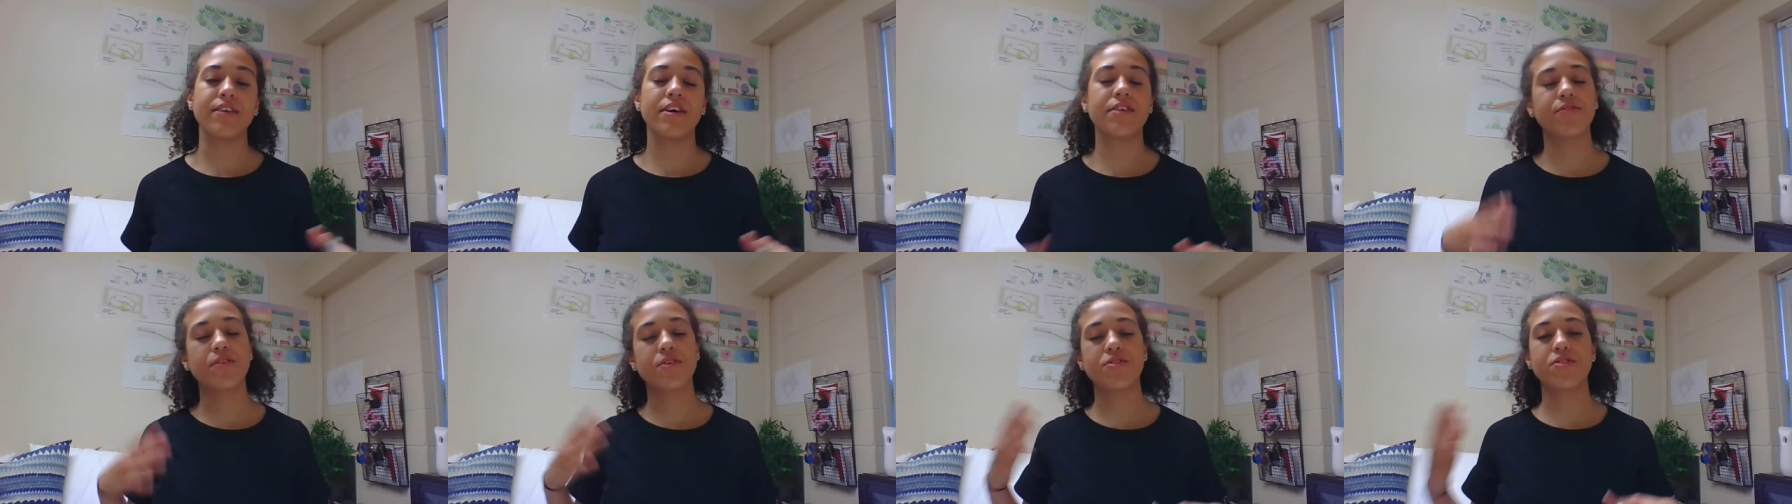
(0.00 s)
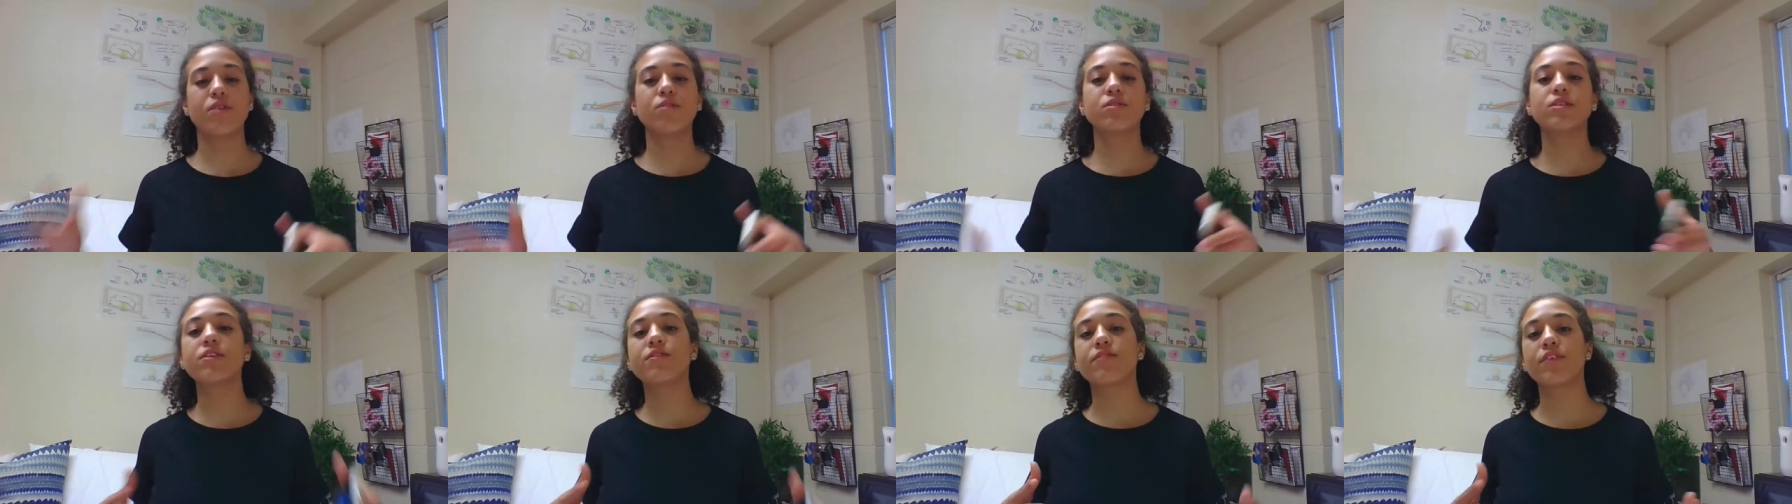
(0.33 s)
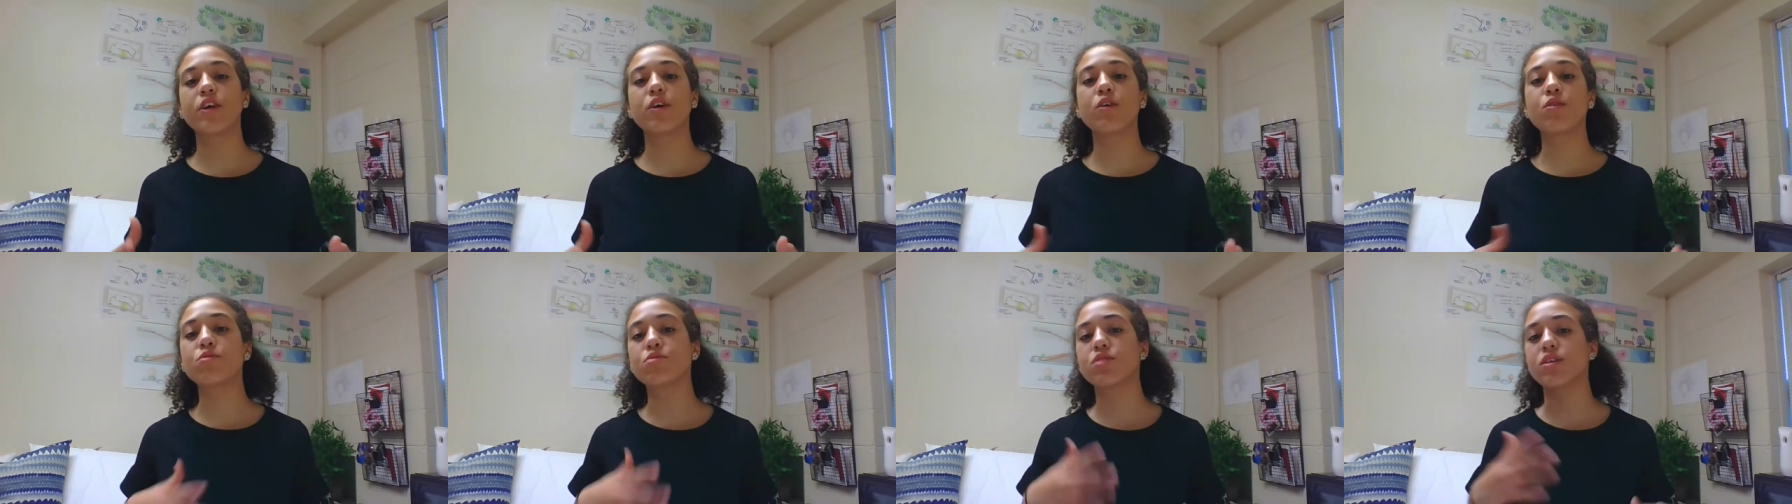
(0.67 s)
and for those of
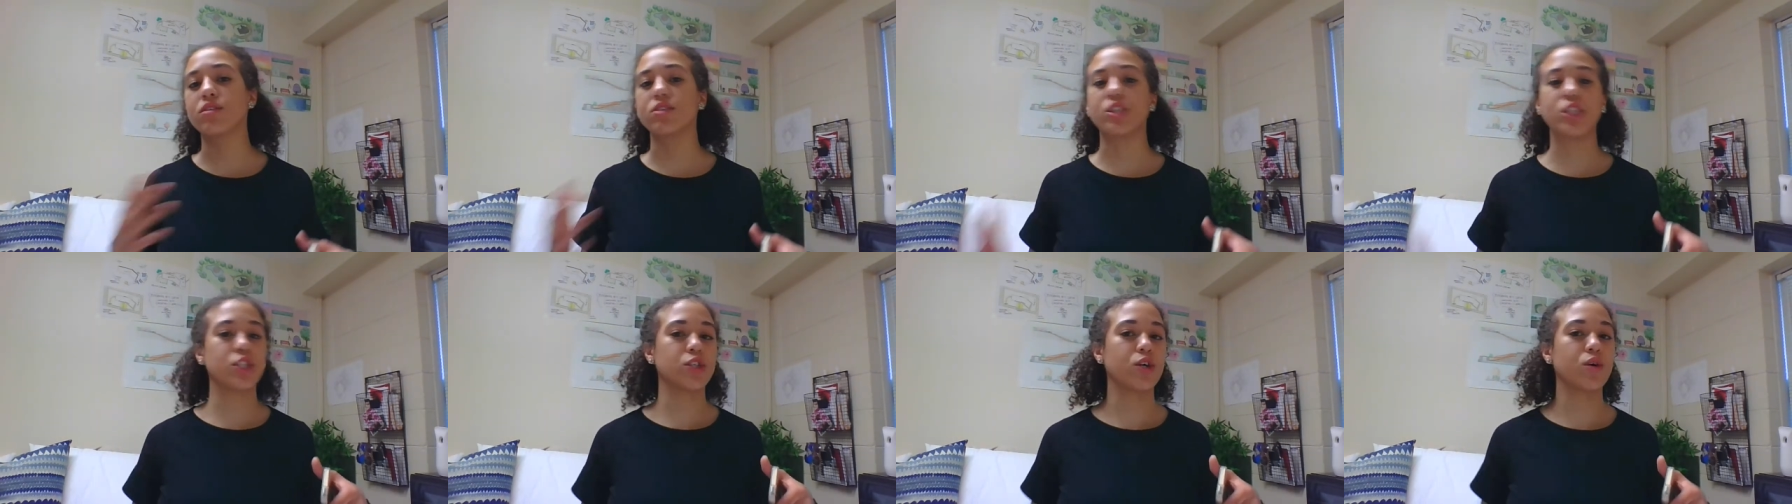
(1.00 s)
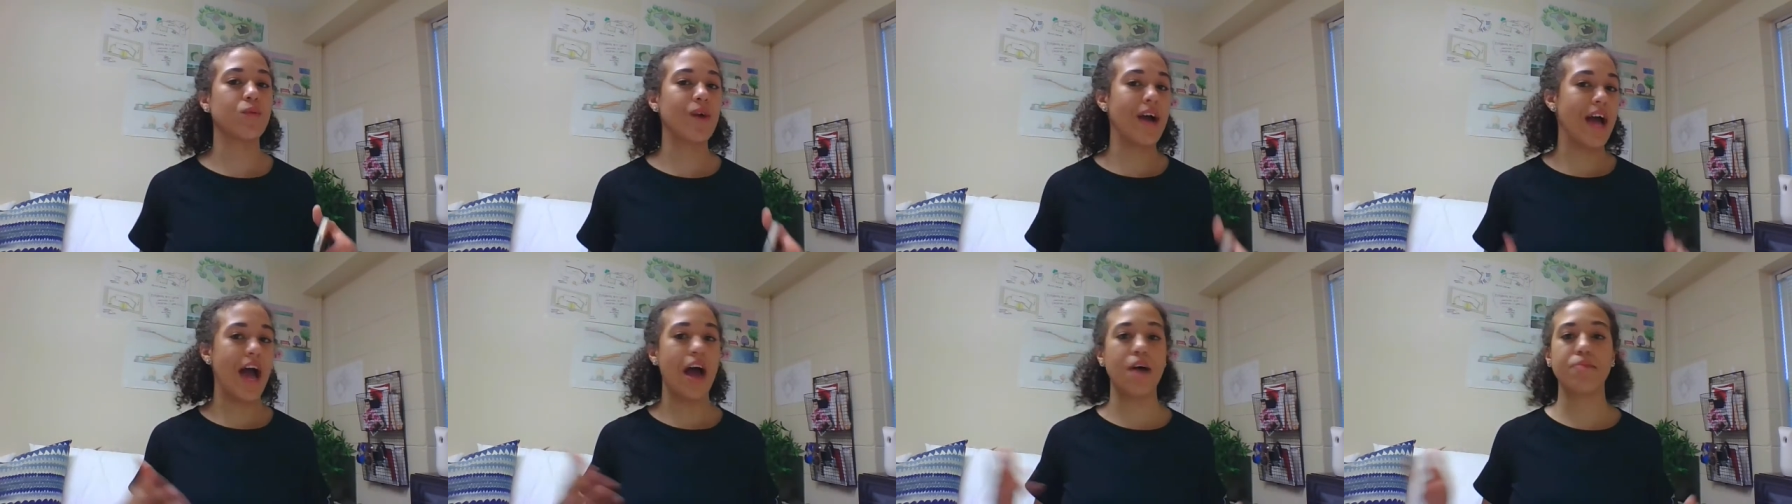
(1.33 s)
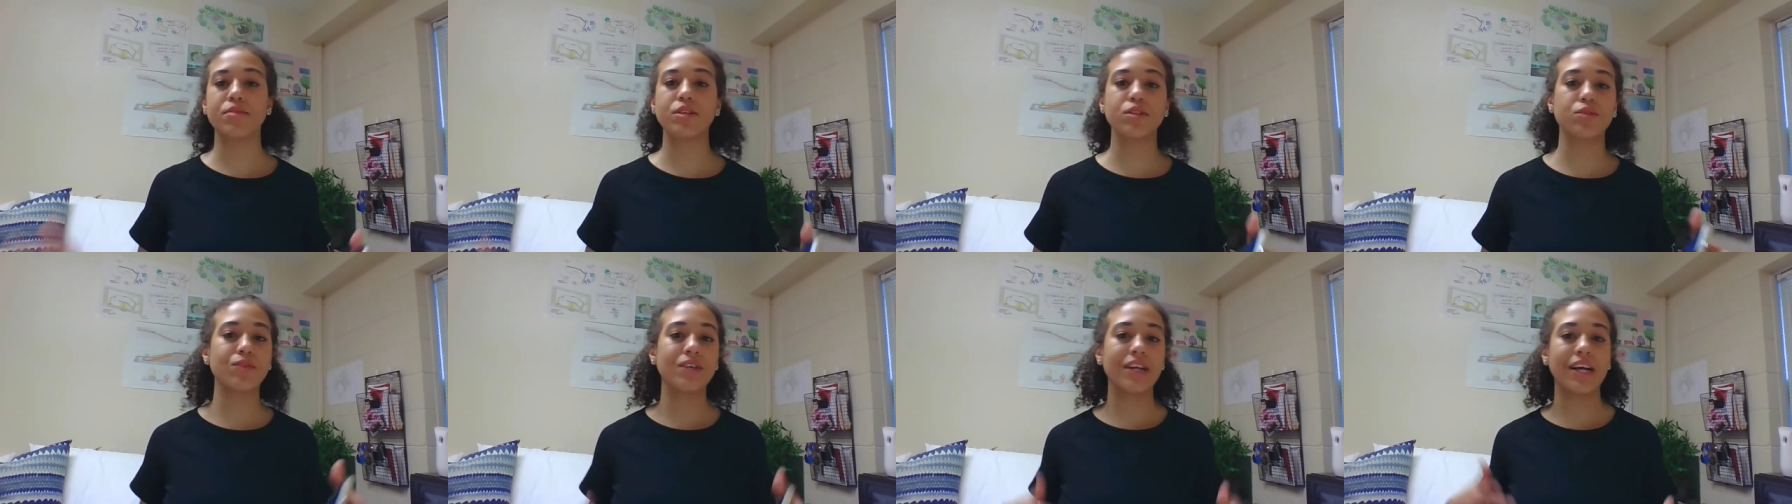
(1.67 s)
you who's unsure what
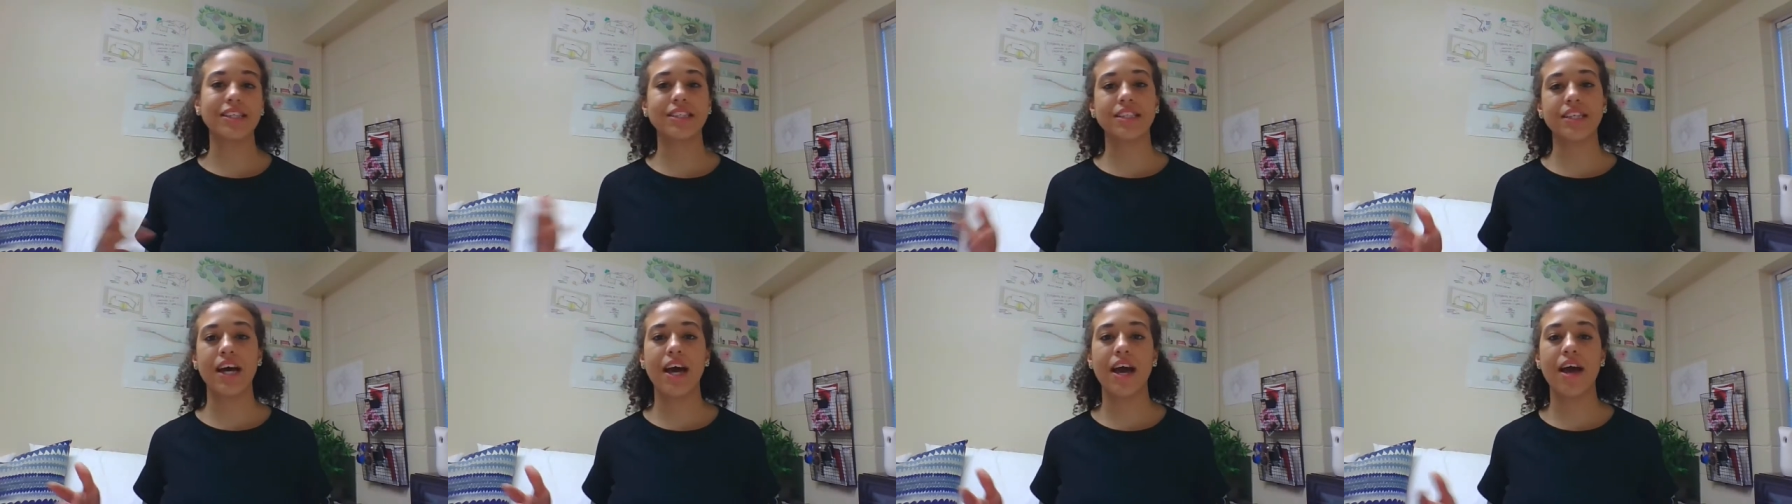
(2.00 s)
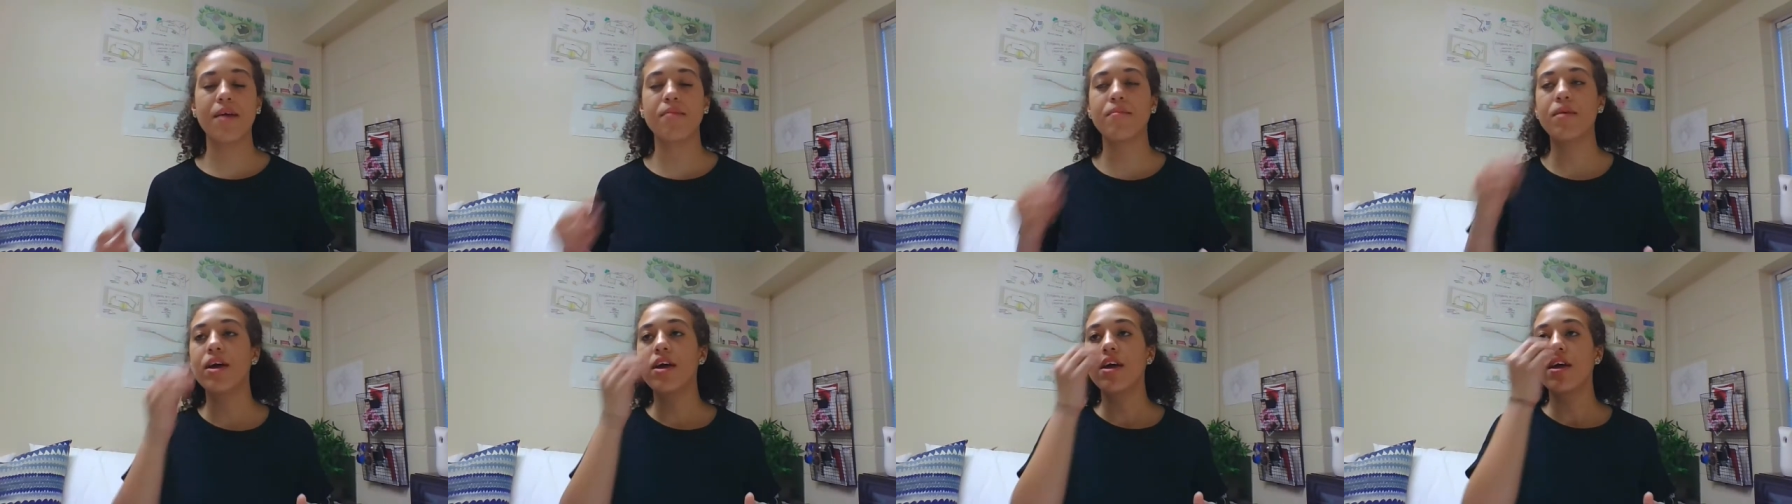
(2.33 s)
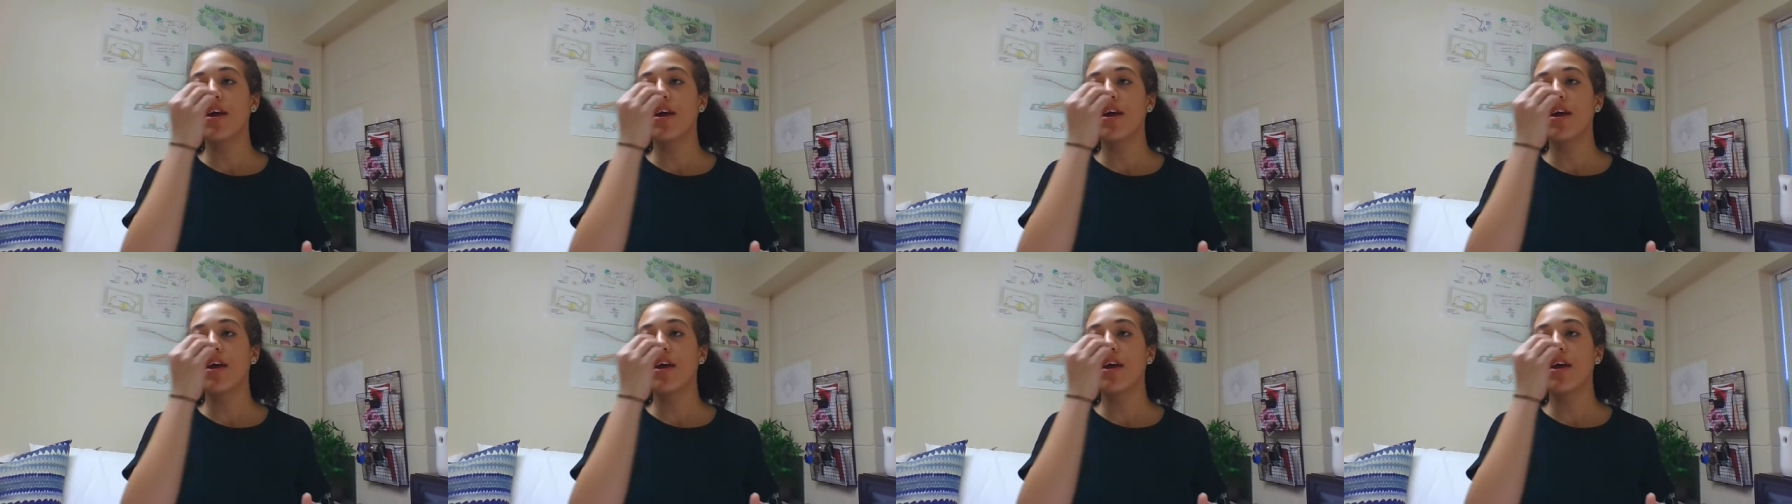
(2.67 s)
happened during that time,